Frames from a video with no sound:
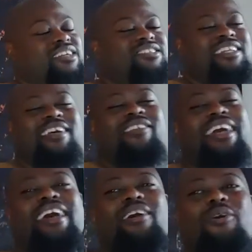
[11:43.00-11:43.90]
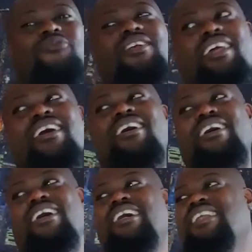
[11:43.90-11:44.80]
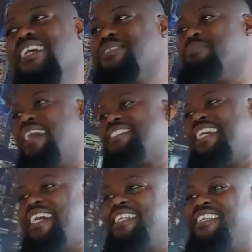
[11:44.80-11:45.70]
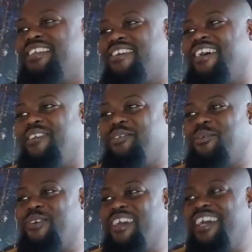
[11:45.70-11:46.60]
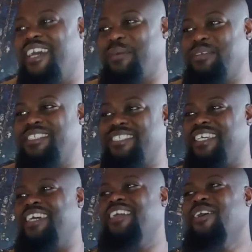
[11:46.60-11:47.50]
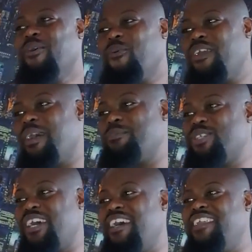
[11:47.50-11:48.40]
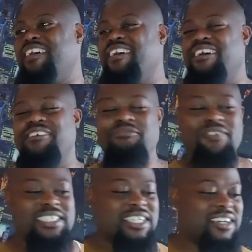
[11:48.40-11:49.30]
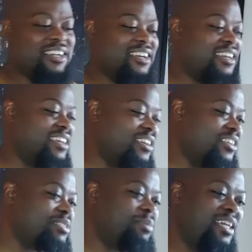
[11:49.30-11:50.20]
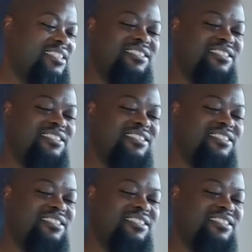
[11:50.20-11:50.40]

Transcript: That over there, that's my tiny little hover where I come and sit when I'm trying to visit her in her space.